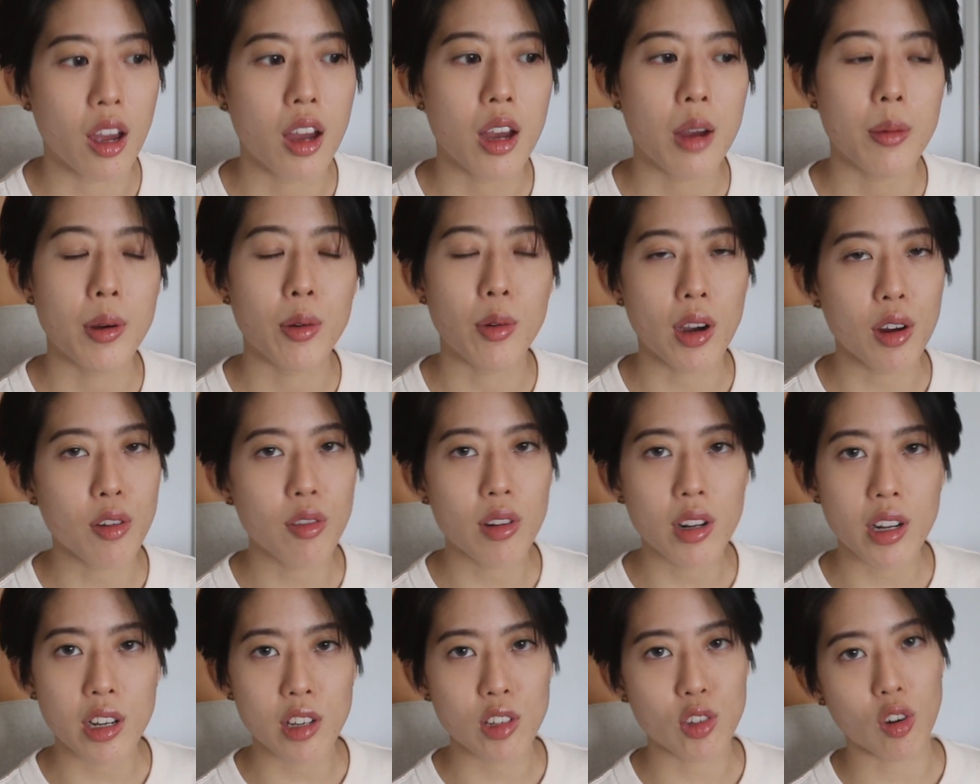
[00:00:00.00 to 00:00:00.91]
But what I really
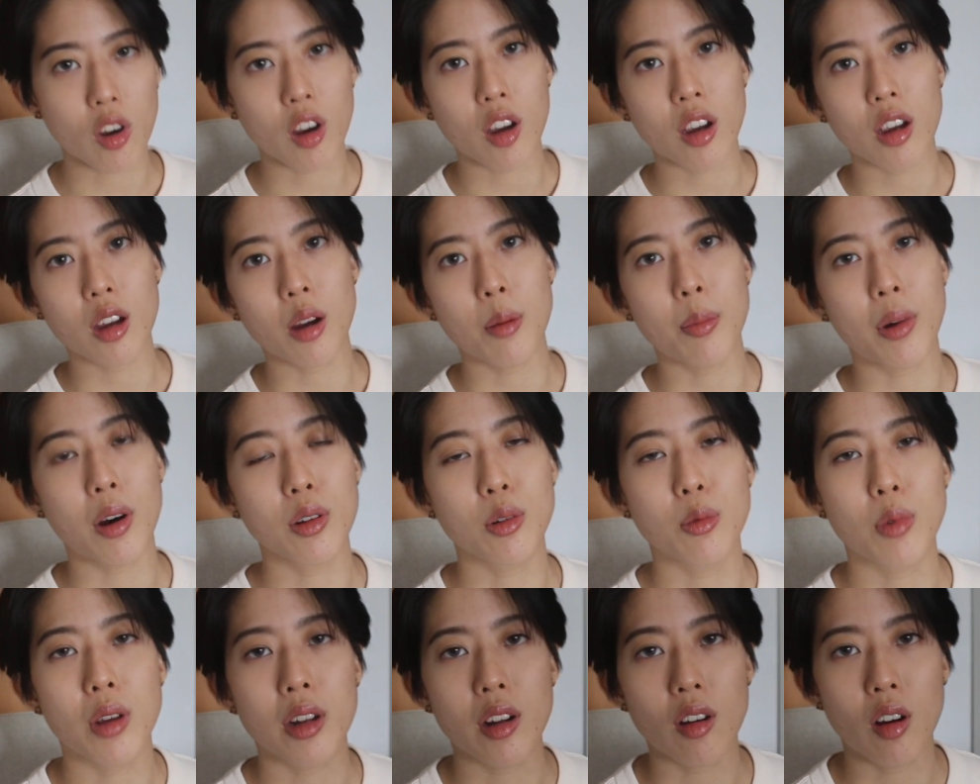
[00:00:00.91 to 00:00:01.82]
enjoy about the
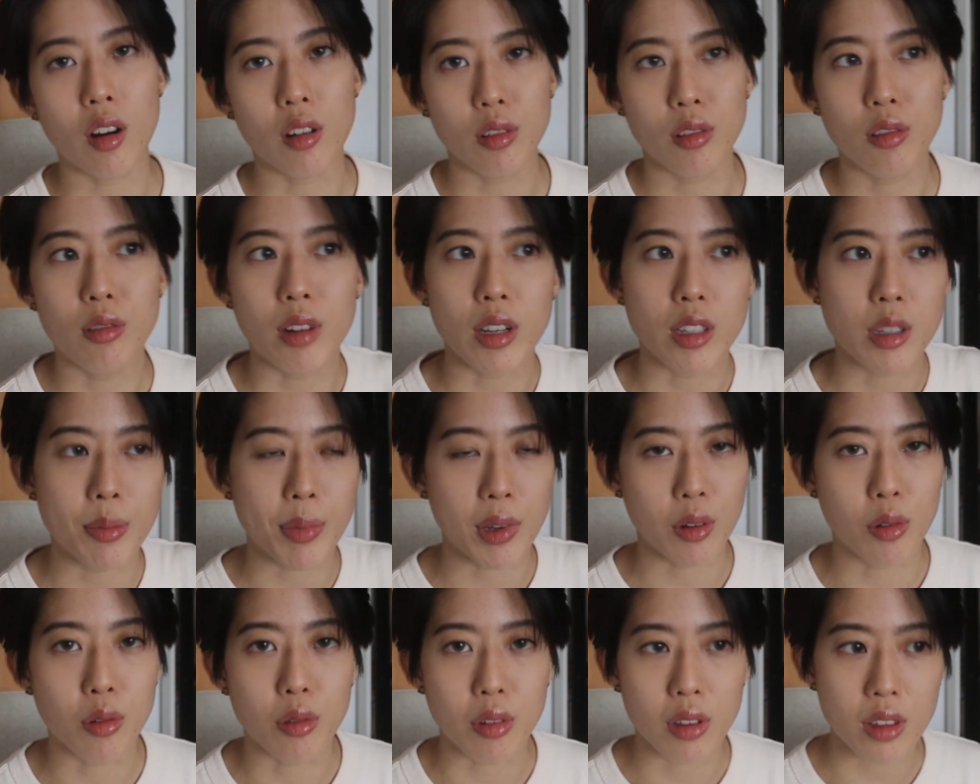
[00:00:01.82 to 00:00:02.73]
way that Odell writes about the
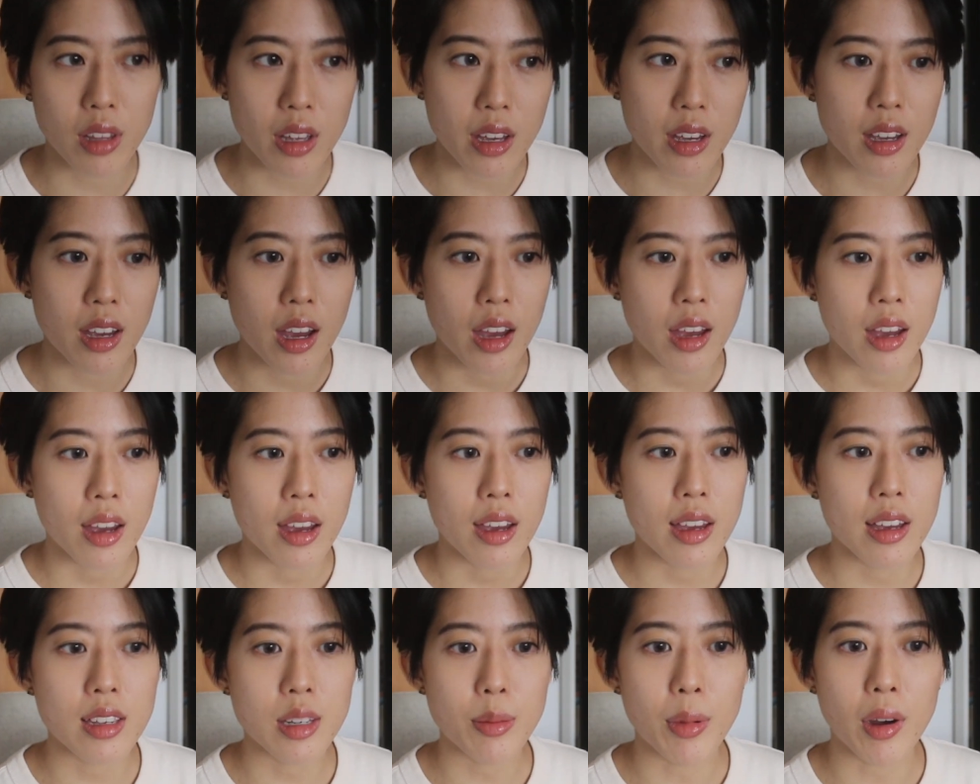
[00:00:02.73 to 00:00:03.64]
whole thing
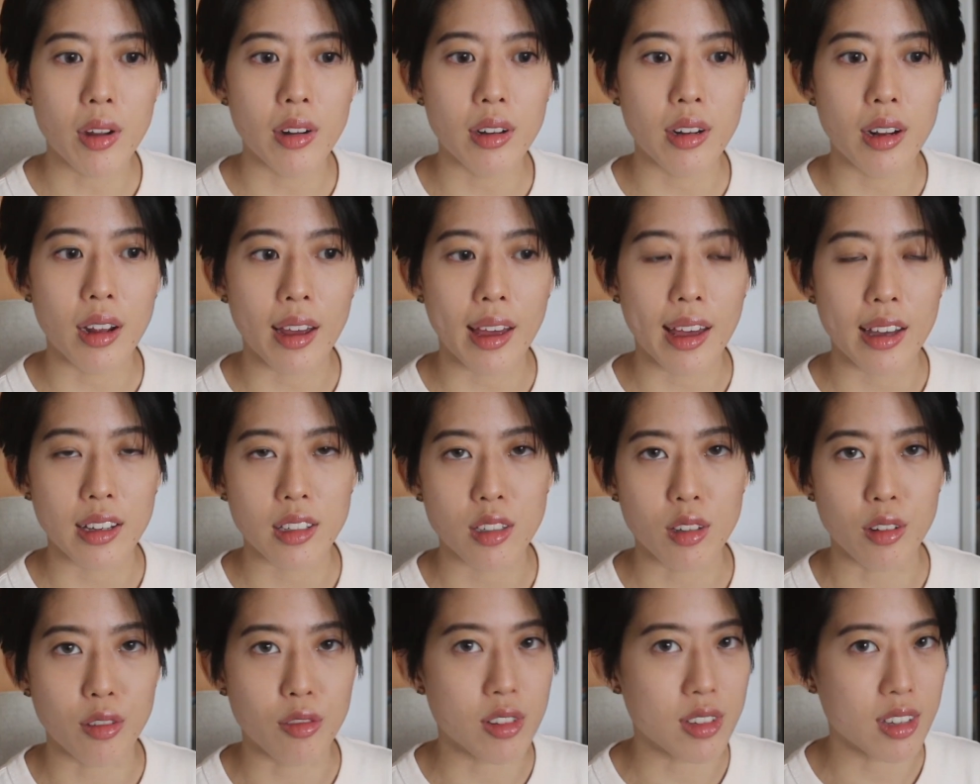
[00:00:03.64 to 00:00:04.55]
is about acts
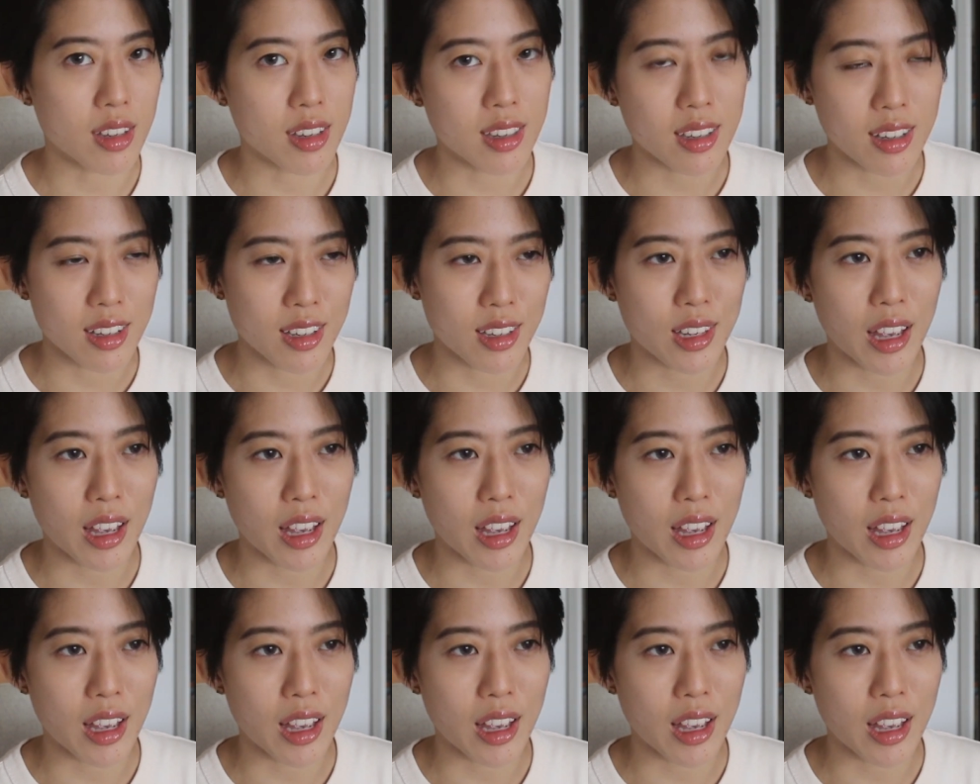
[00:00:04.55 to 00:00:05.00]
of resistance.